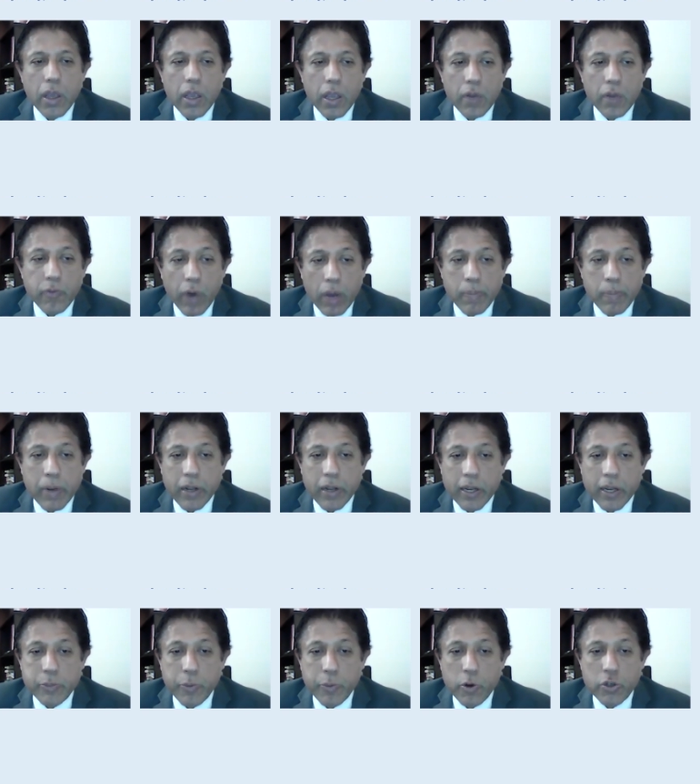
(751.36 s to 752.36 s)

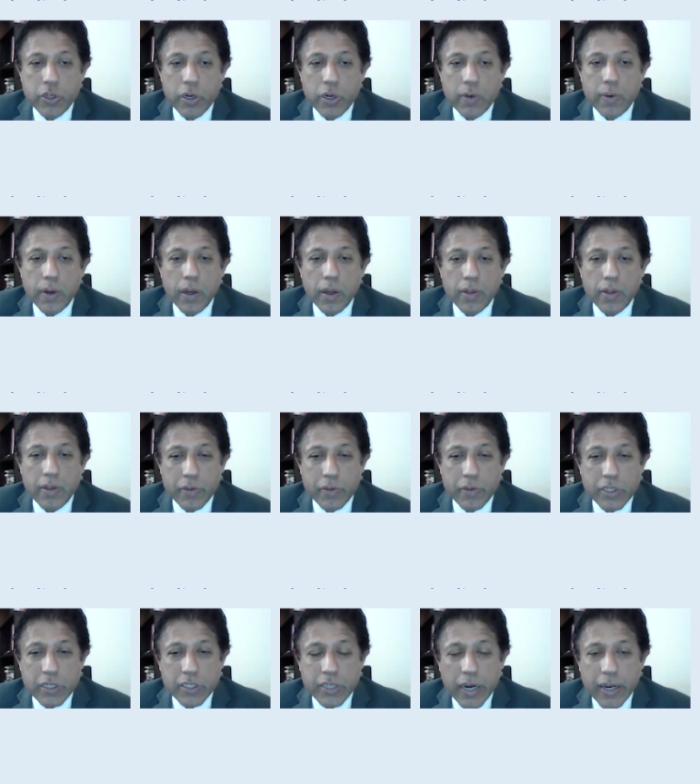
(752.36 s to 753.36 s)
Environmental exposure. There
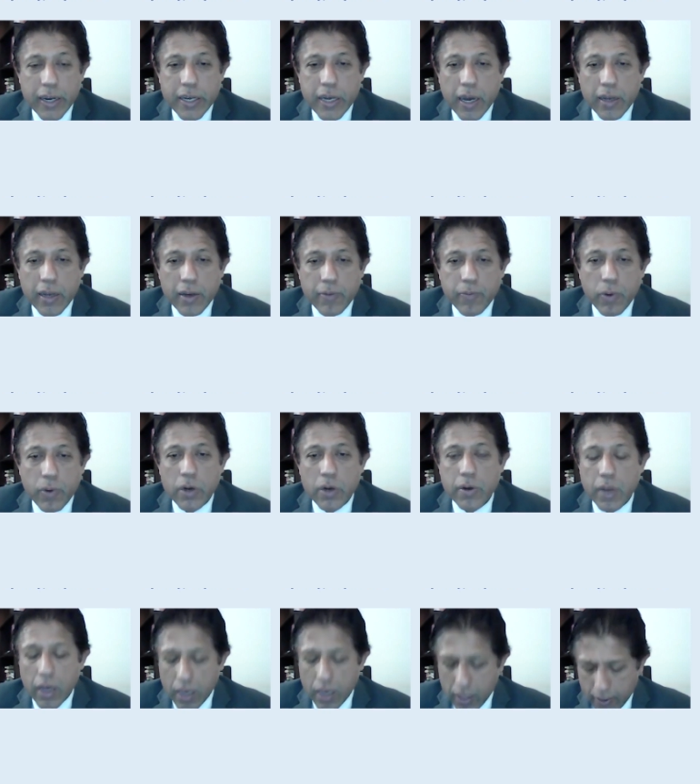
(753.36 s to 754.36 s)
was a study done in
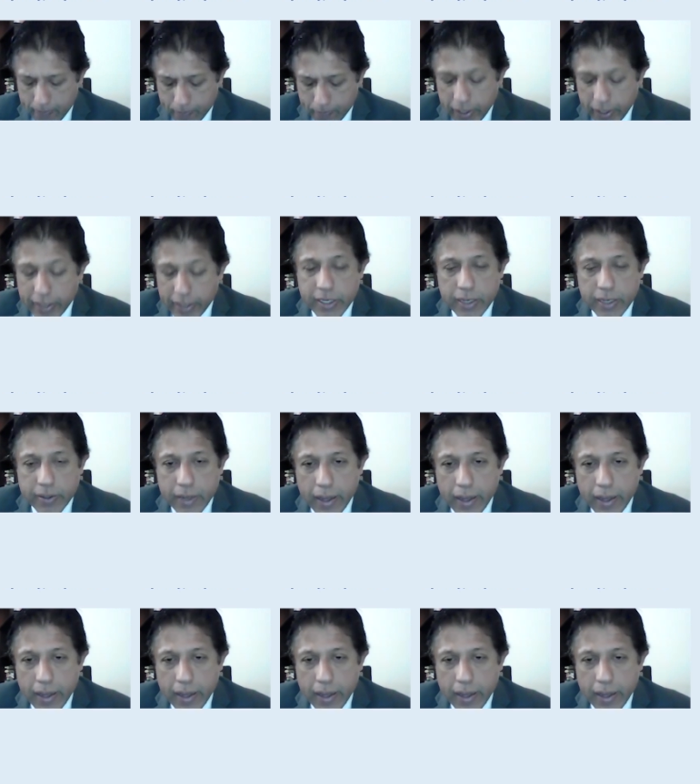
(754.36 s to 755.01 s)
World Trade